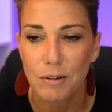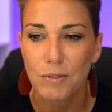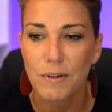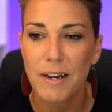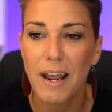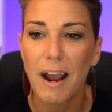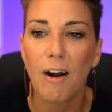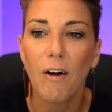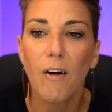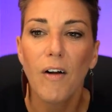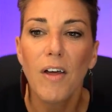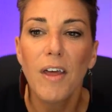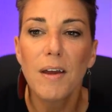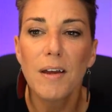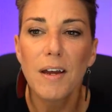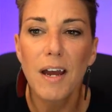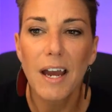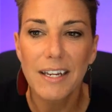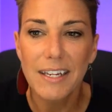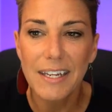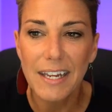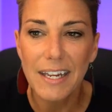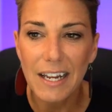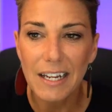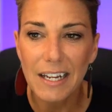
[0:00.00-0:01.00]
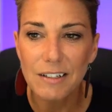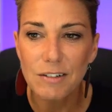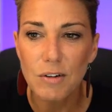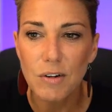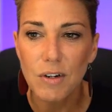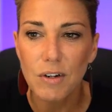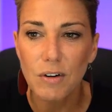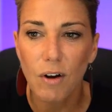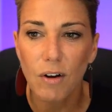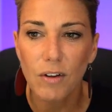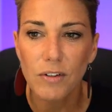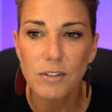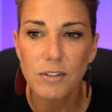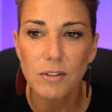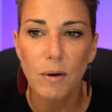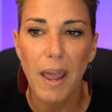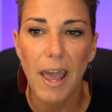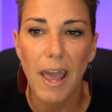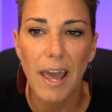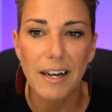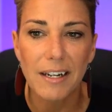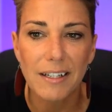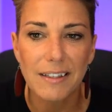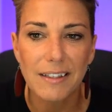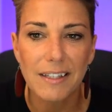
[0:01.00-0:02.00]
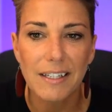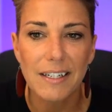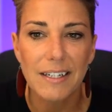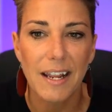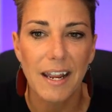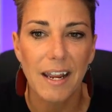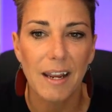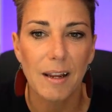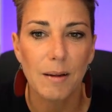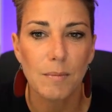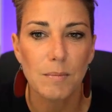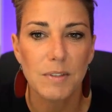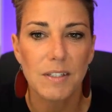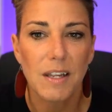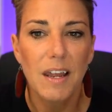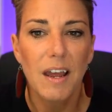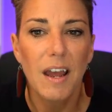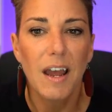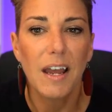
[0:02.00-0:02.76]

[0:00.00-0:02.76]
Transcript: Now, again, you can also edit the names